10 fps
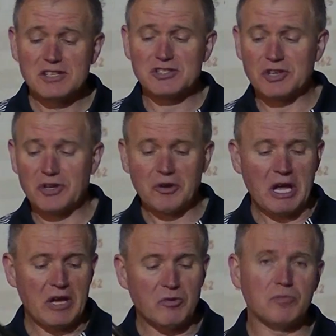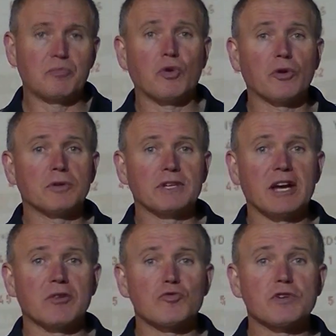So it would boil
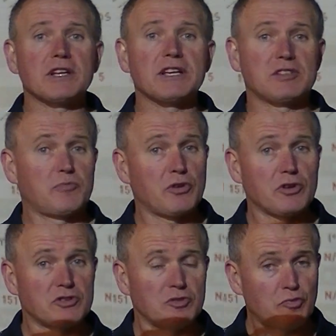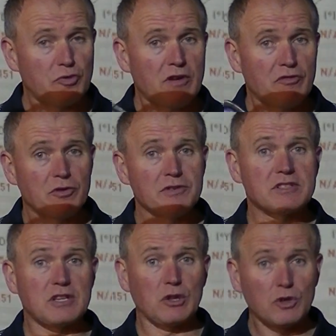down really to personal preference,
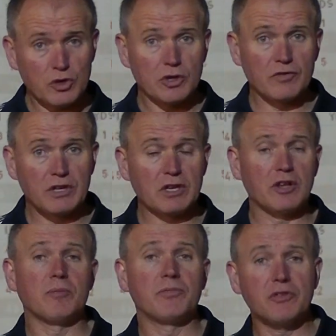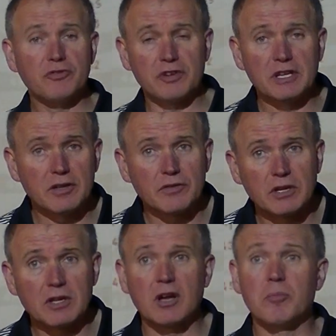the look of the club, the feel of the
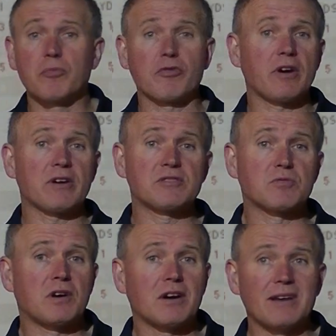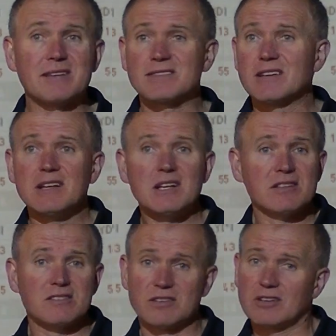club, price-wise.
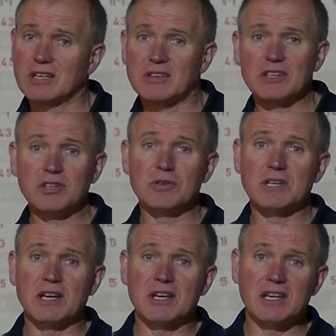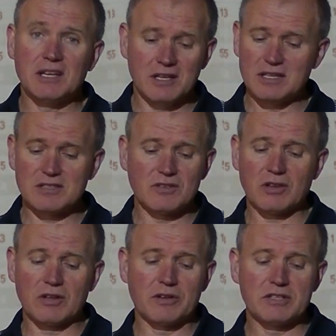Certainly in the UK here, there's
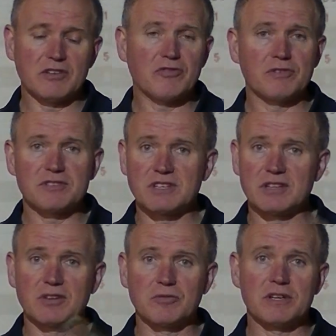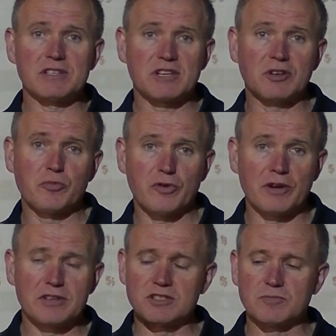not a lot of difference in the retail
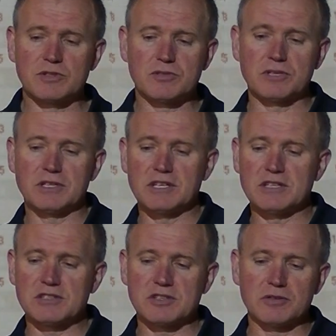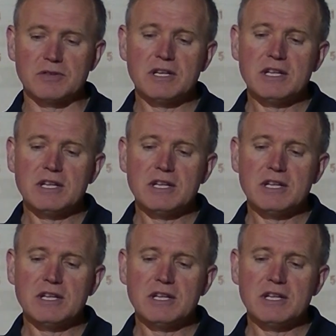prices between these two